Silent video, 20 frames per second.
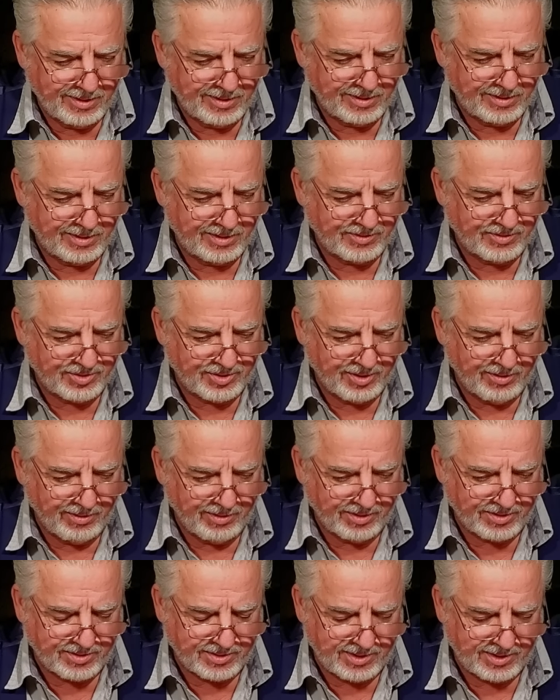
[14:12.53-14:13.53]
In an
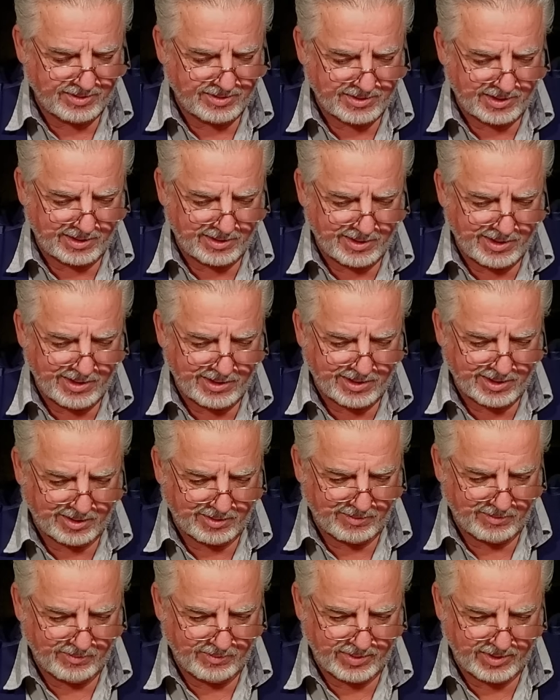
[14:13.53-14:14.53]
engineering sense, I like
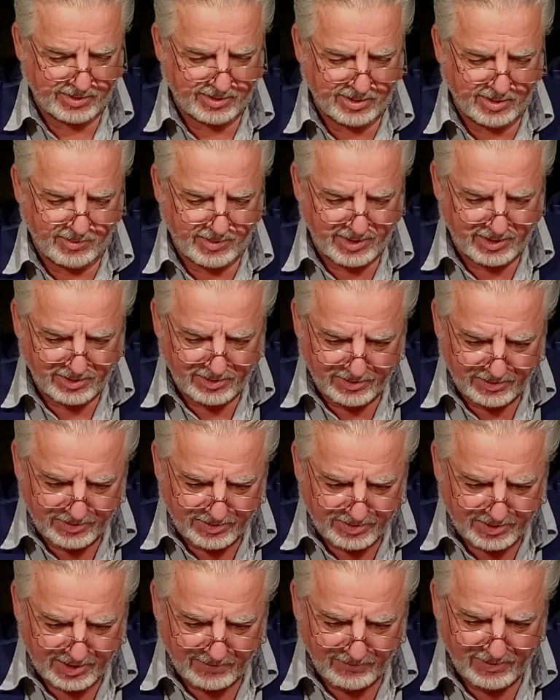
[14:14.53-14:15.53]
it, but nobody
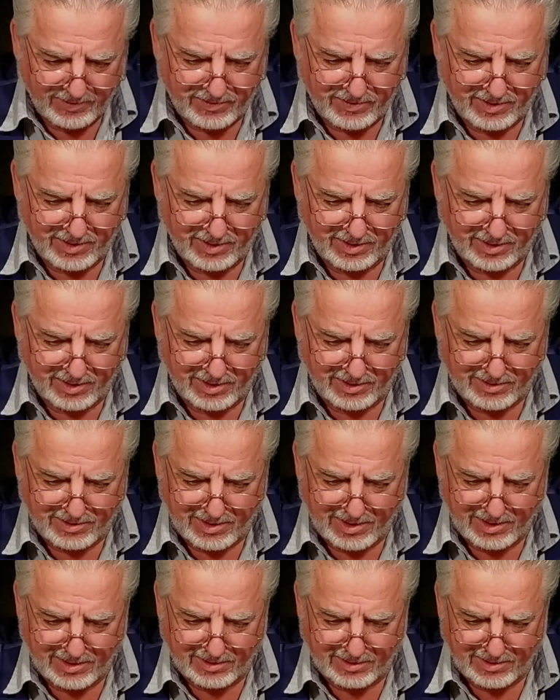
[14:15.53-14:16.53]
knows everything, and I
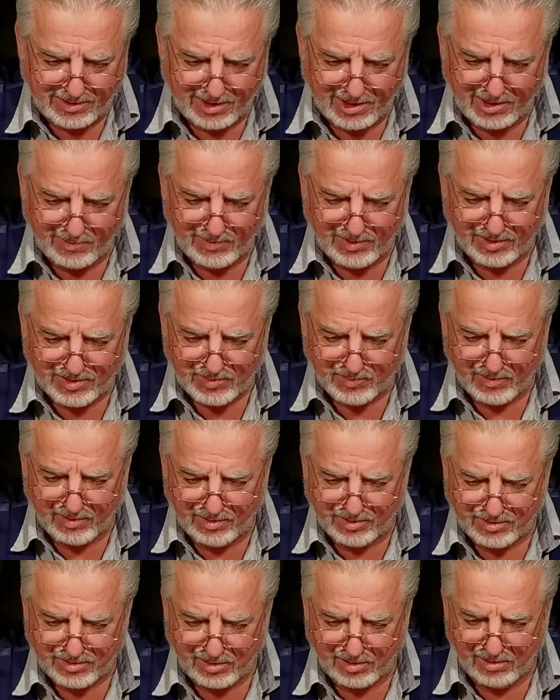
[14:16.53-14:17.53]
take time and
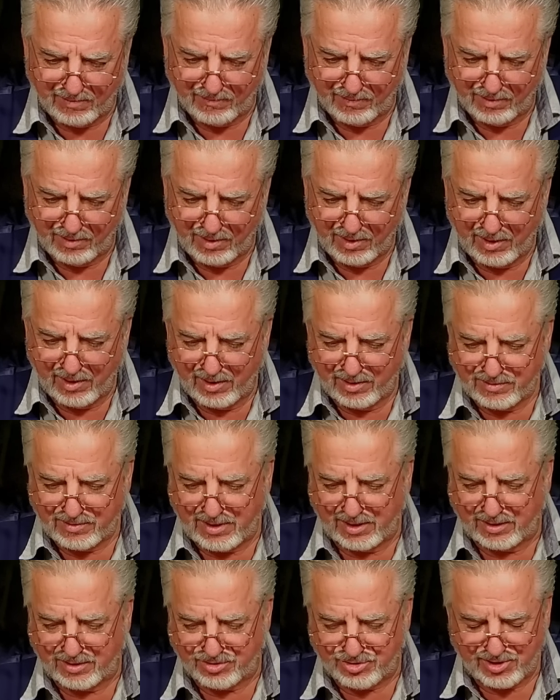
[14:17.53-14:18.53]
experience over.
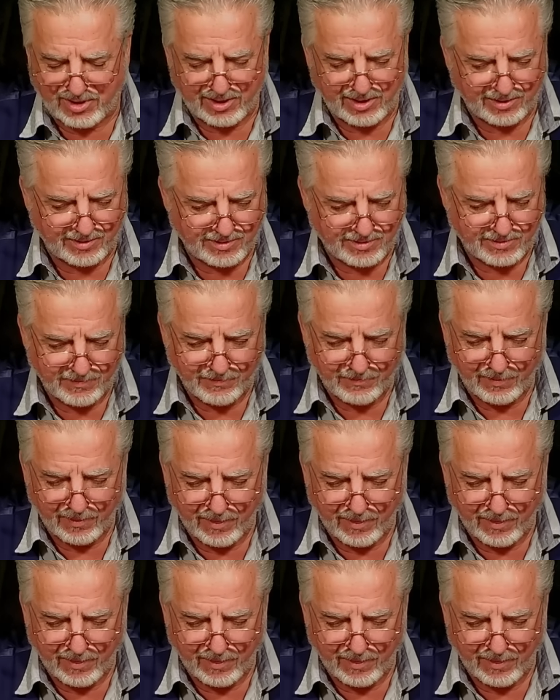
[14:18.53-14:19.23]
Take a chance.